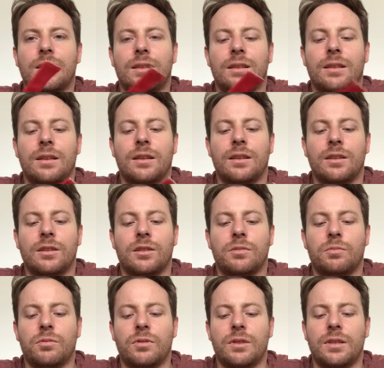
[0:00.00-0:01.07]
and then you can just
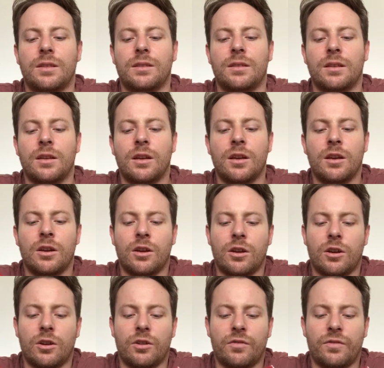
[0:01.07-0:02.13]
put these
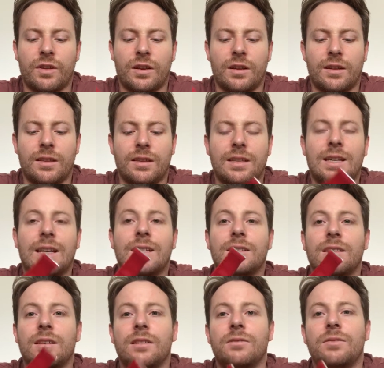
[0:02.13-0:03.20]
over. The
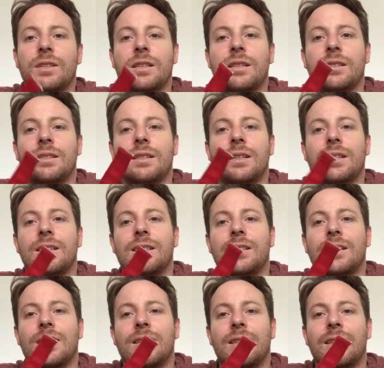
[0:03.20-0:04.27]
downside of these is
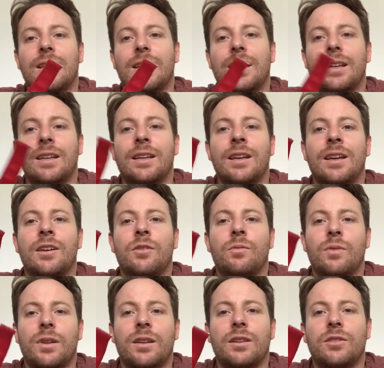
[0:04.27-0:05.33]
that
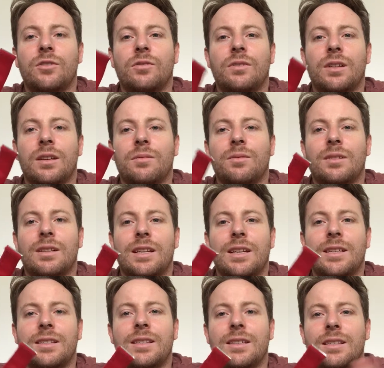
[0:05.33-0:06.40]
when you're doing up the
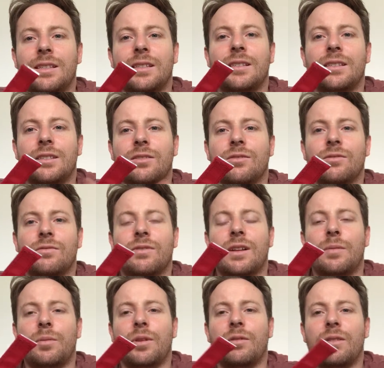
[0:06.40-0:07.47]
laces, these are sort of
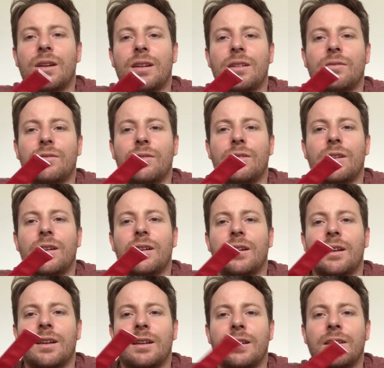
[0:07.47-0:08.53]
flapping around
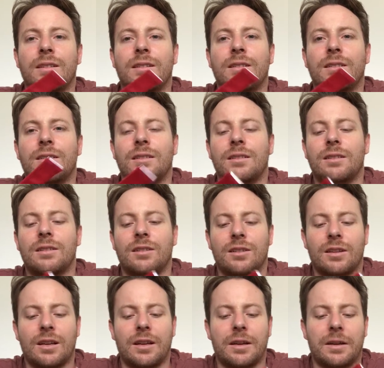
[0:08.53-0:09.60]
everywhere, and
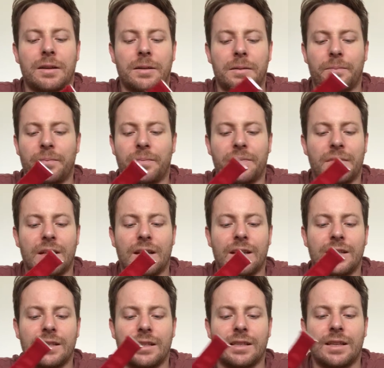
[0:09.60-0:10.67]
the
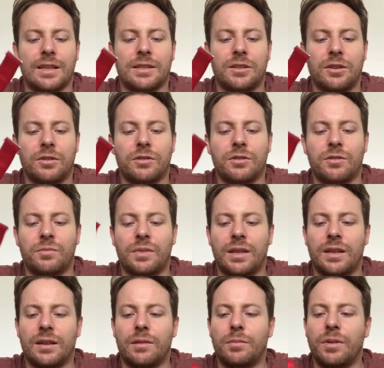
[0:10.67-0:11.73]
laces get stuck to them and they
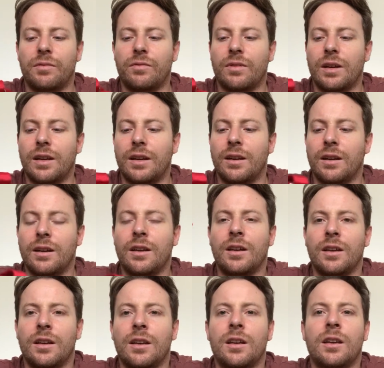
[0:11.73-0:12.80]
get a bit frayed.
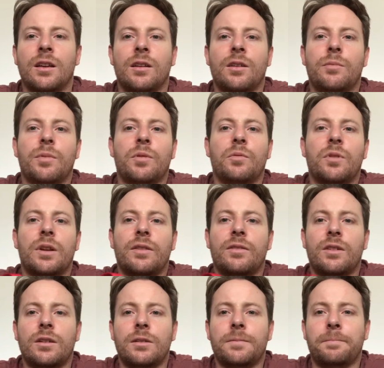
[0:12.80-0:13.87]
But
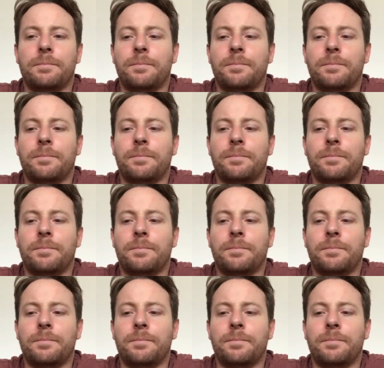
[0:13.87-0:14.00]
whatever,